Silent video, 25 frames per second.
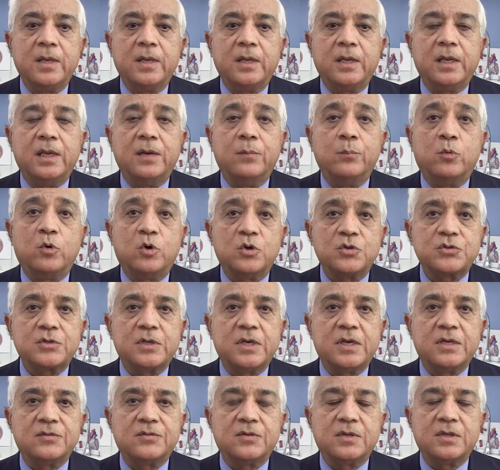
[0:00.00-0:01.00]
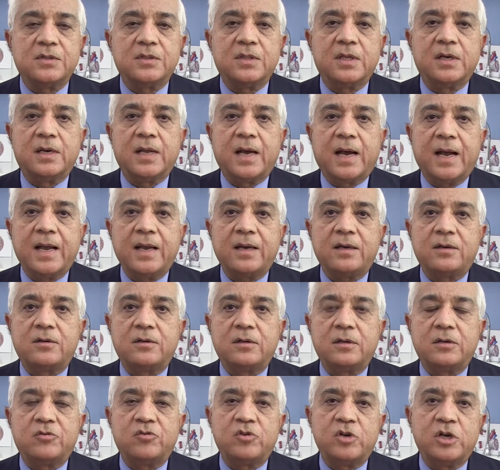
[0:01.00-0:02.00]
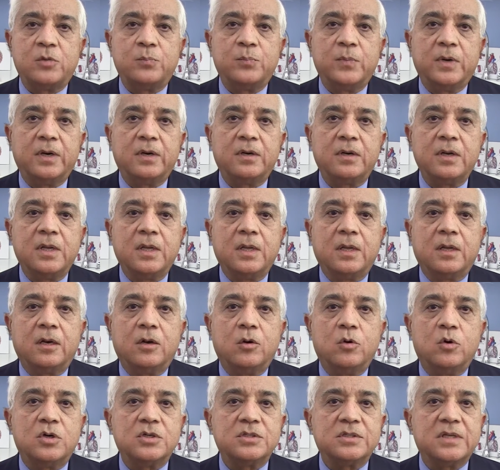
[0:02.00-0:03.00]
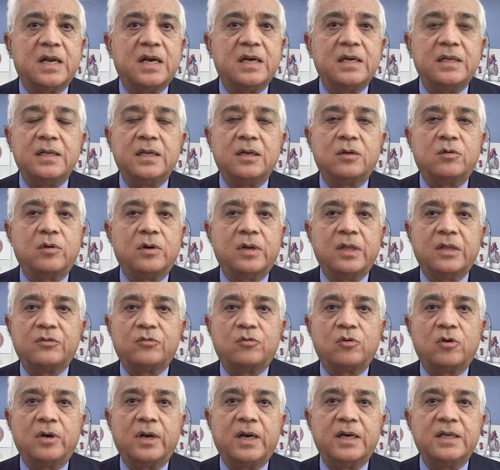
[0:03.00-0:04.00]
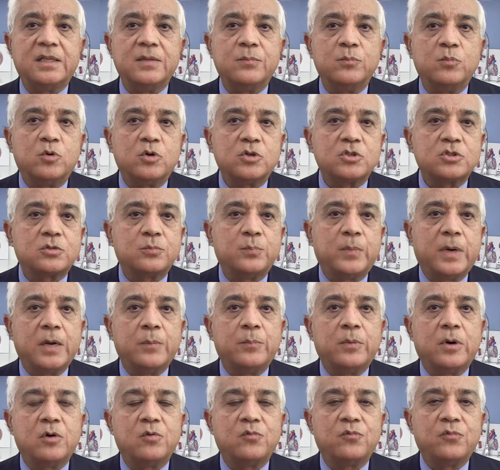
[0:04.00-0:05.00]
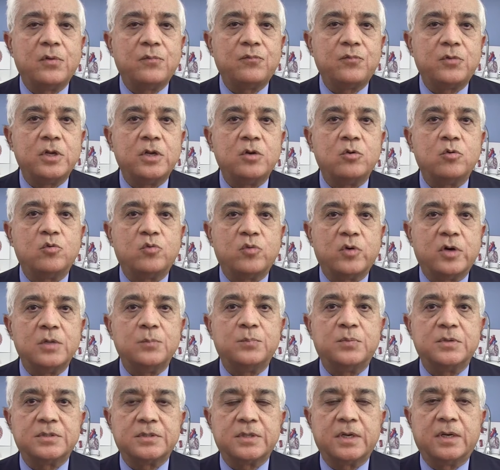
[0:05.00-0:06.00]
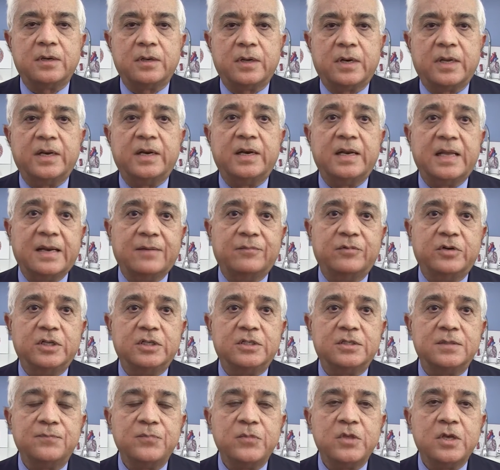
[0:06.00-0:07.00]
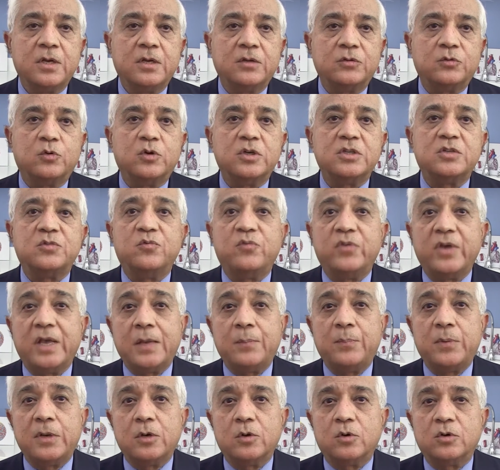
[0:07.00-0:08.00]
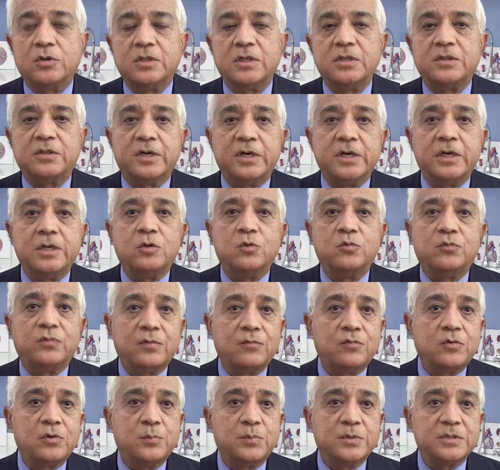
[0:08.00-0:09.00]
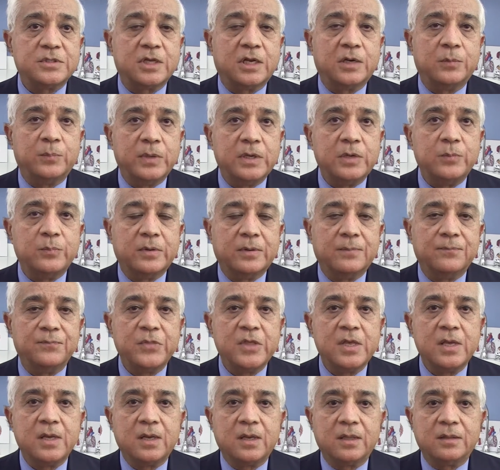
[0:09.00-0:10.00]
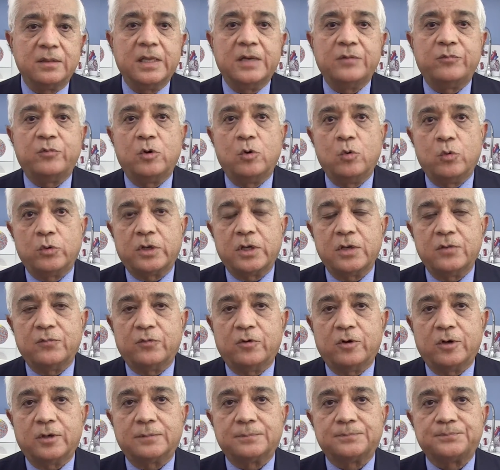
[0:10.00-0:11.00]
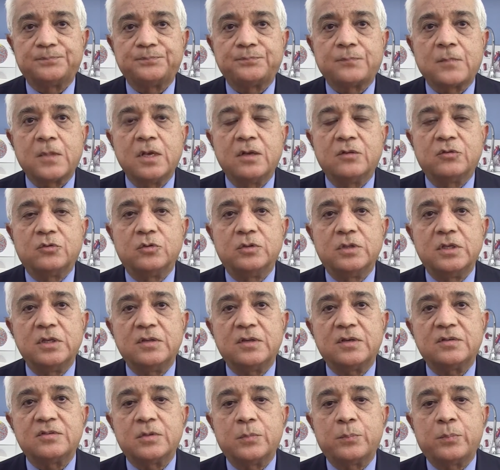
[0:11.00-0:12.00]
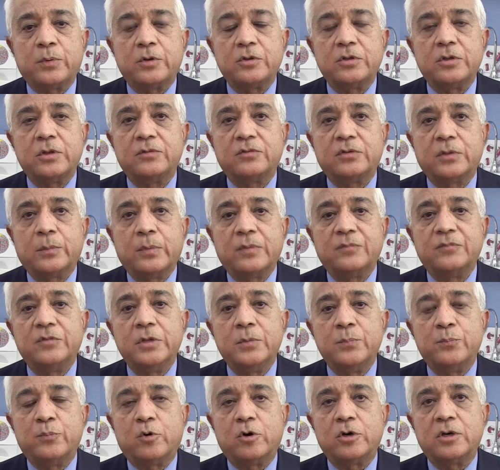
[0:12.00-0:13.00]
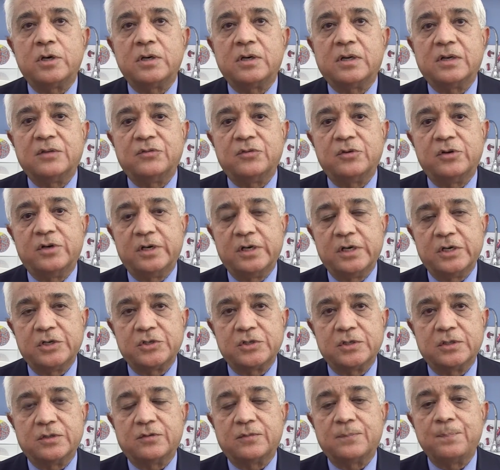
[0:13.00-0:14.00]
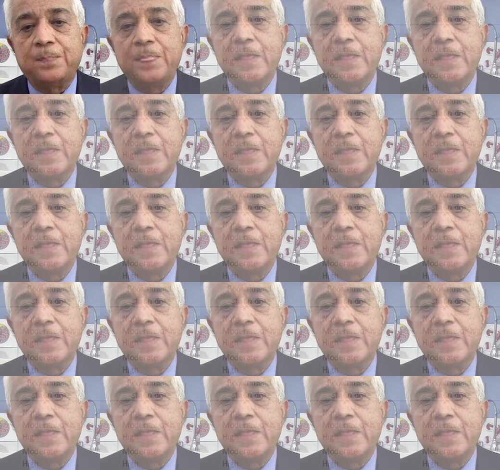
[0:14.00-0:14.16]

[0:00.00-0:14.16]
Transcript: In most cases, the diet treatment lowers LDL cholesterol at the most by about 15 to 20% on an average. So it's way below the 30 to 50% minimum that we're looking for. So these are some of the important considerations.